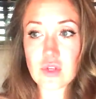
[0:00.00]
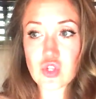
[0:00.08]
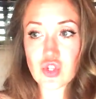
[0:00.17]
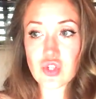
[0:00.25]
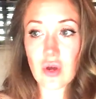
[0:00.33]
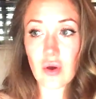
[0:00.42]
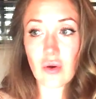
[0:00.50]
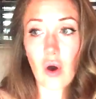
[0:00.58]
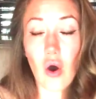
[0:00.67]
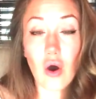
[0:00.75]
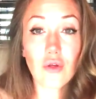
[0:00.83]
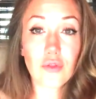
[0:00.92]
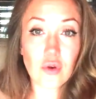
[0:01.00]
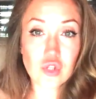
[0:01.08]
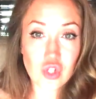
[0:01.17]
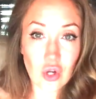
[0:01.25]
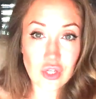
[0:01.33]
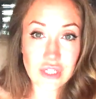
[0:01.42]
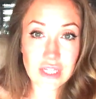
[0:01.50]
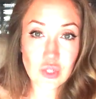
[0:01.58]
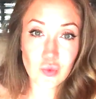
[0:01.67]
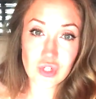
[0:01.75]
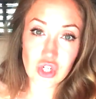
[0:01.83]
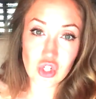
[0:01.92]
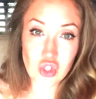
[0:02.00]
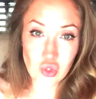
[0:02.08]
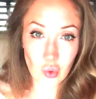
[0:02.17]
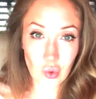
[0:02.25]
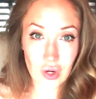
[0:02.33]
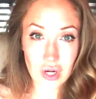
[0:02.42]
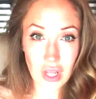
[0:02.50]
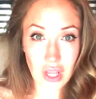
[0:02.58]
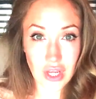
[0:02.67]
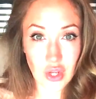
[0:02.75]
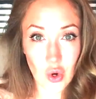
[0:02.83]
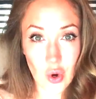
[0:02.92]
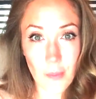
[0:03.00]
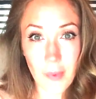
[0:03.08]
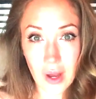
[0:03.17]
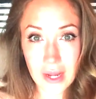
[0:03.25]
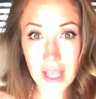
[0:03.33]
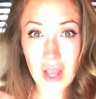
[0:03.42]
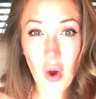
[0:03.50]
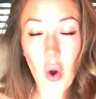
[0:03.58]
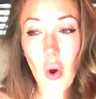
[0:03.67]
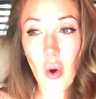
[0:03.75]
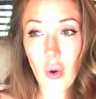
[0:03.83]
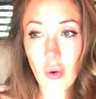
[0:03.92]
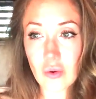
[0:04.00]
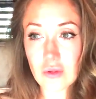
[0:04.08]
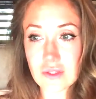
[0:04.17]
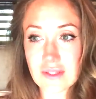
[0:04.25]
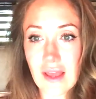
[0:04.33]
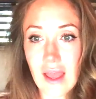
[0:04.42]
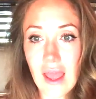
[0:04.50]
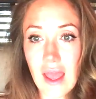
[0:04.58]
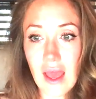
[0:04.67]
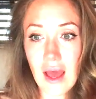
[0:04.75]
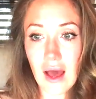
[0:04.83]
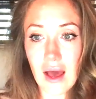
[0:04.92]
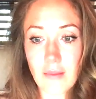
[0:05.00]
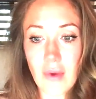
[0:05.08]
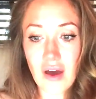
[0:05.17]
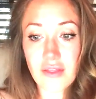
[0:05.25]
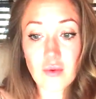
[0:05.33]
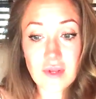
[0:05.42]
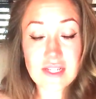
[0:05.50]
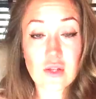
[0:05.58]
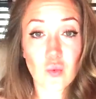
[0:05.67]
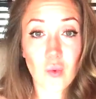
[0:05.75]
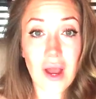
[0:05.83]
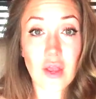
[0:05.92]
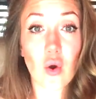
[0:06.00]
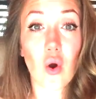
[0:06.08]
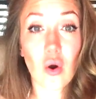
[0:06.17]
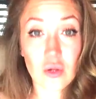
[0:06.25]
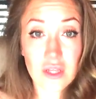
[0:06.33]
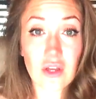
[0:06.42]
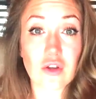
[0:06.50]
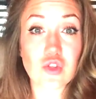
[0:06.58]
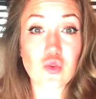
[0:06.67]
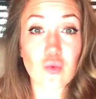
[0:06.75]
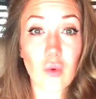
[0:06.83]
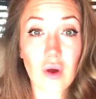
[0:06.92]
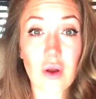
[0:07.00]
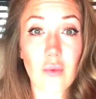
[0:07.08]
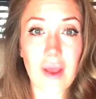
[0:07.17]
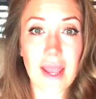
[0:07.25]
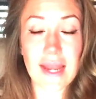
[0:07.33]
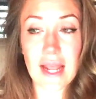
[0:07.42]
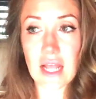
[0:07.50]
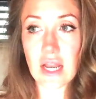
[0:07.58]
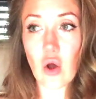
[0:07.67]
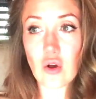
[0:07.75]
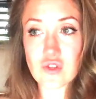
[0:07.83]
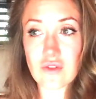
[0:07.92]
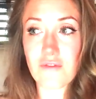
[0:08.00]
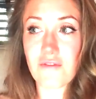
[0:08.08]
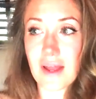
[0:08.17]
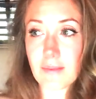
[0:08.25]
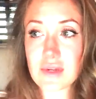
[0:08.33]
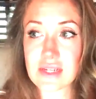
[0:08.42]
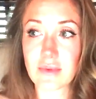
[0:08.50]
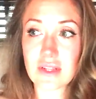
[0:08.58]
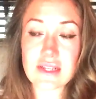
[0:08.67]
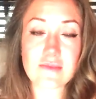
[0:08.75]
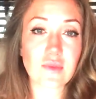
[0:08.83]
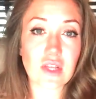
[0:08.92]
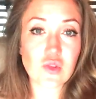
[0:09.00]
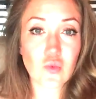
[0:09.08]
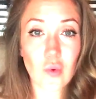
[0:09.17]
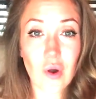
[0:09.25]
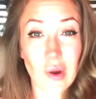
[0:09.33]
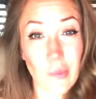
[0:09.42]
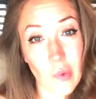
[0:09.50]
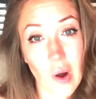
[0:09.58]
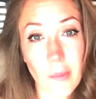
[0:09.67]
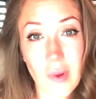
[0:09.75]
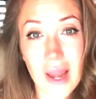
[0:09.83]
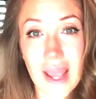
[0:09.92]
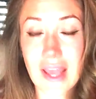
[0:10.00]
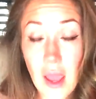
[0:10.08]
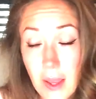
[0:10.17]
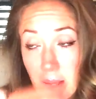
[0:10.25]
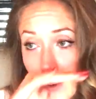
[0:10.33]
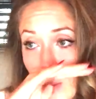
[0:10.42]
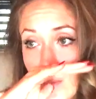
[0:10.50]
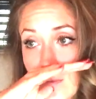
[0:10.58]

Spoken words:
So all those toxins which are stored in your body are the reason why you're holding onto water weight, and also the fat metabolism doesn't work properly, you know.